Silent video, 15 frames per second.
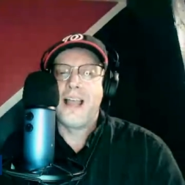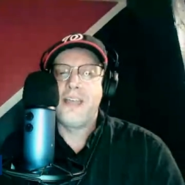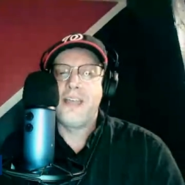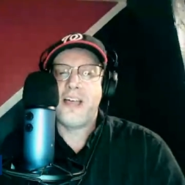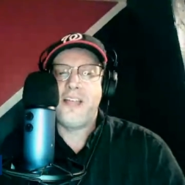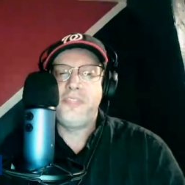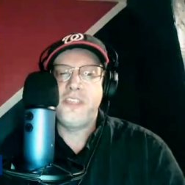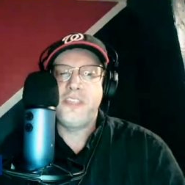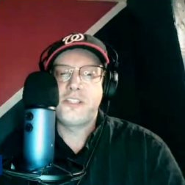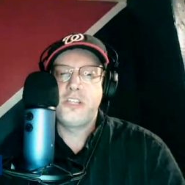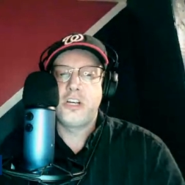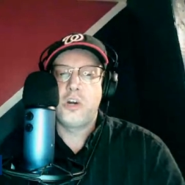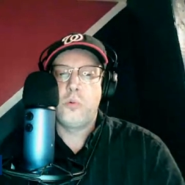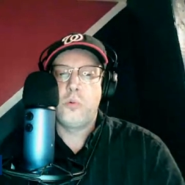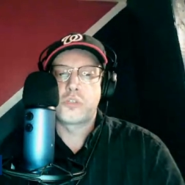I thought this
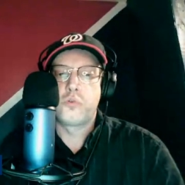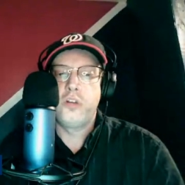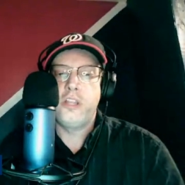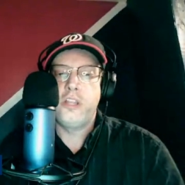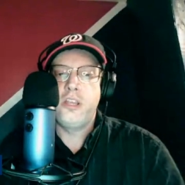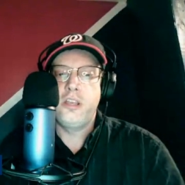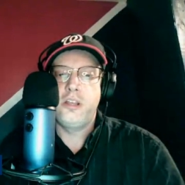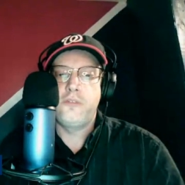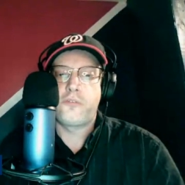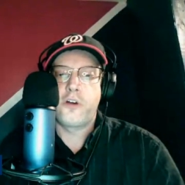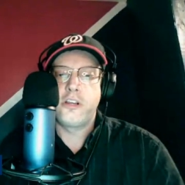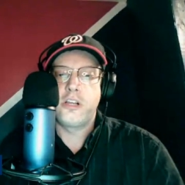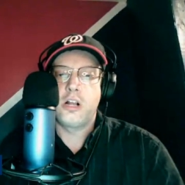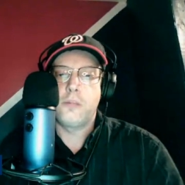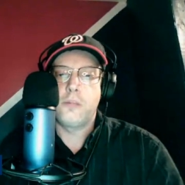year was really good
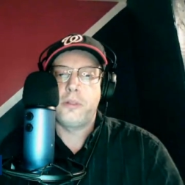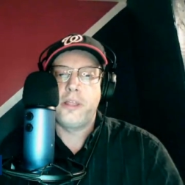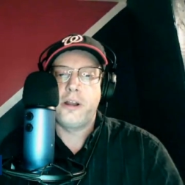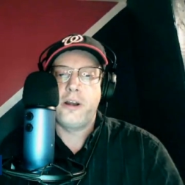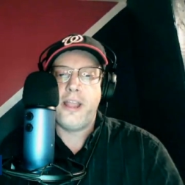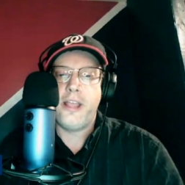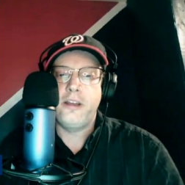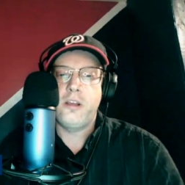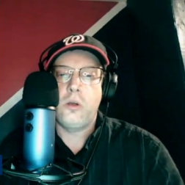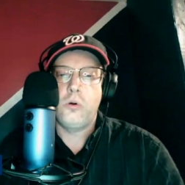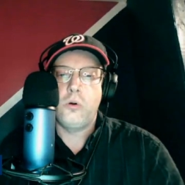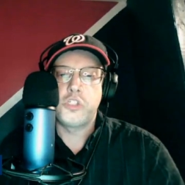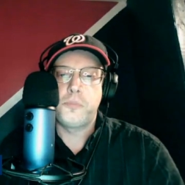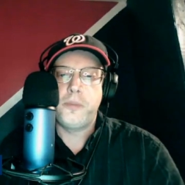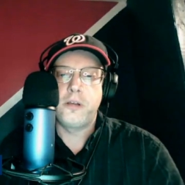for a young player, head
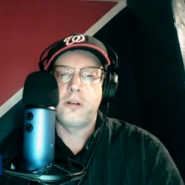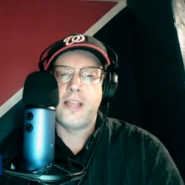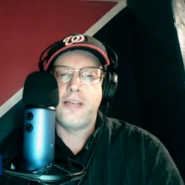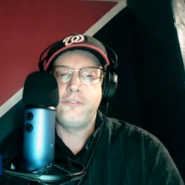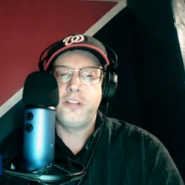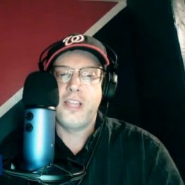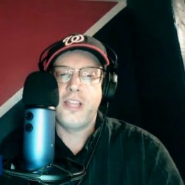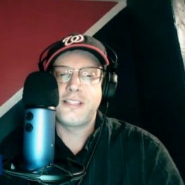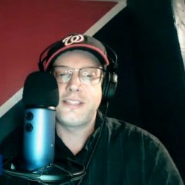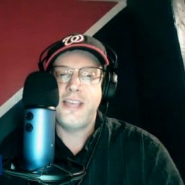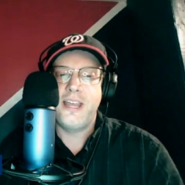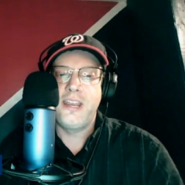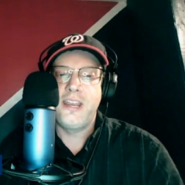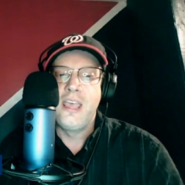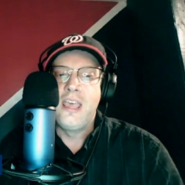coach Peter Laviolette
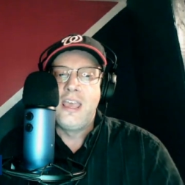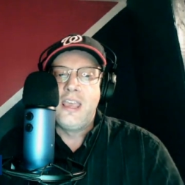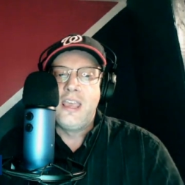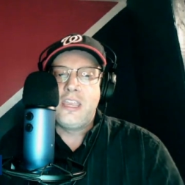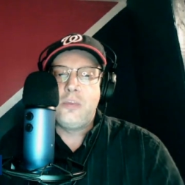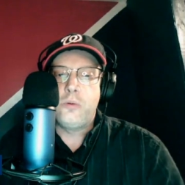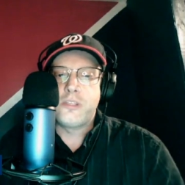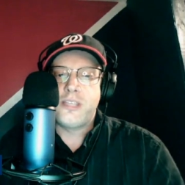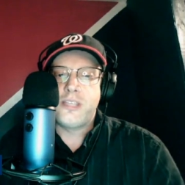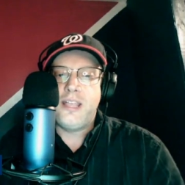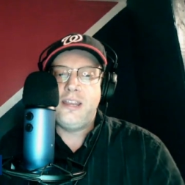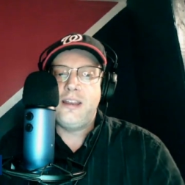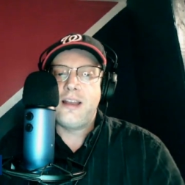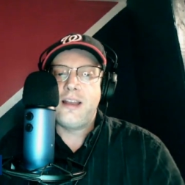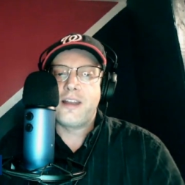said. He was
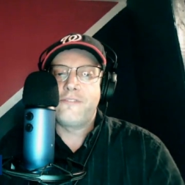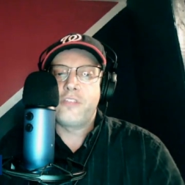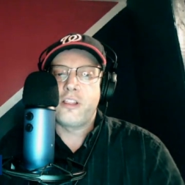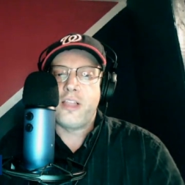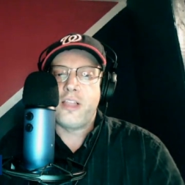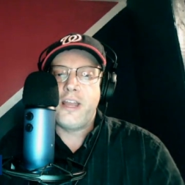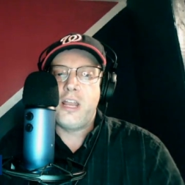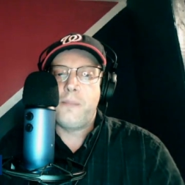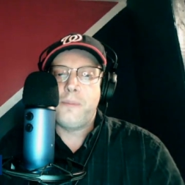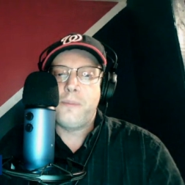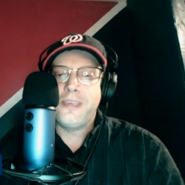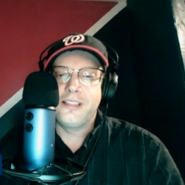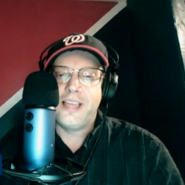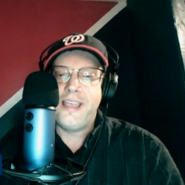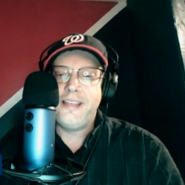in and out of the lineup.
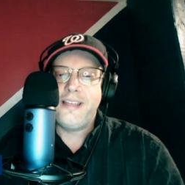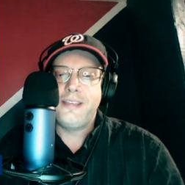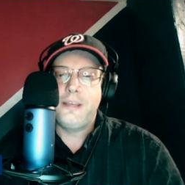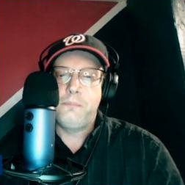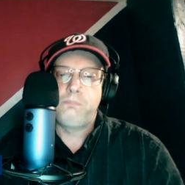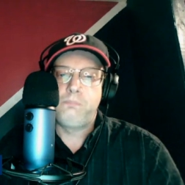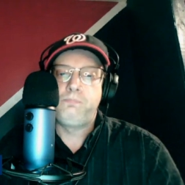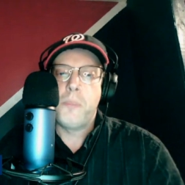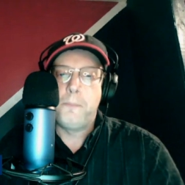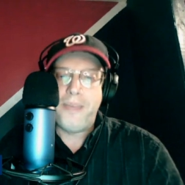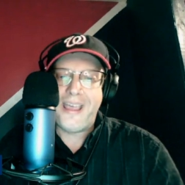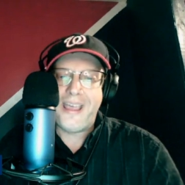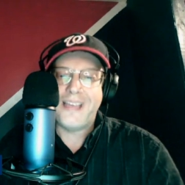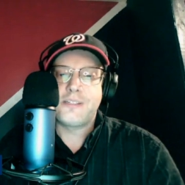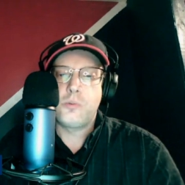He liked him
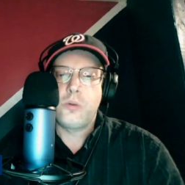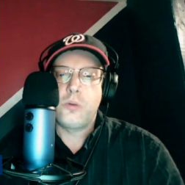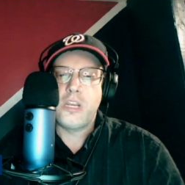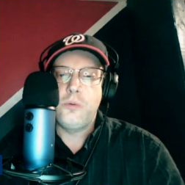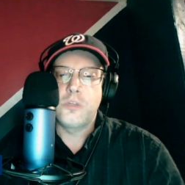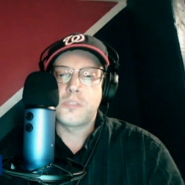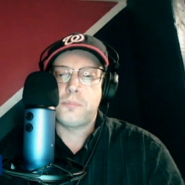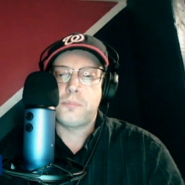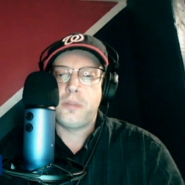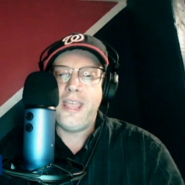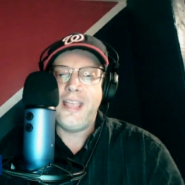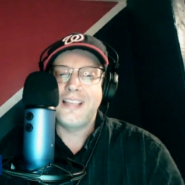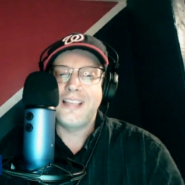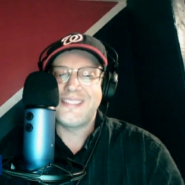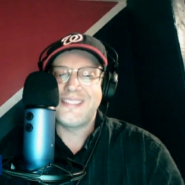best when he was
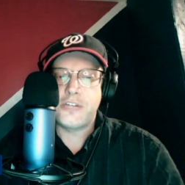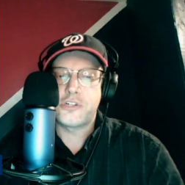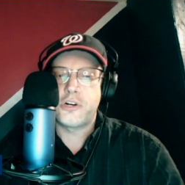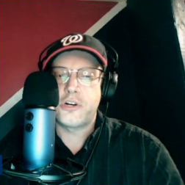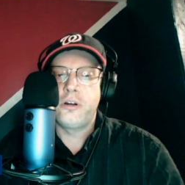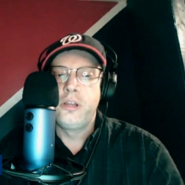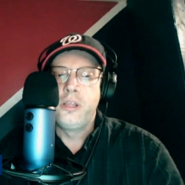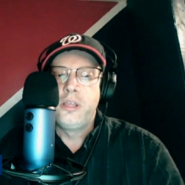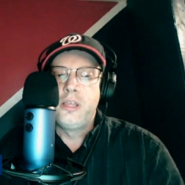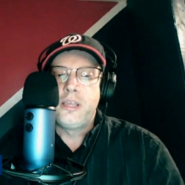playing center.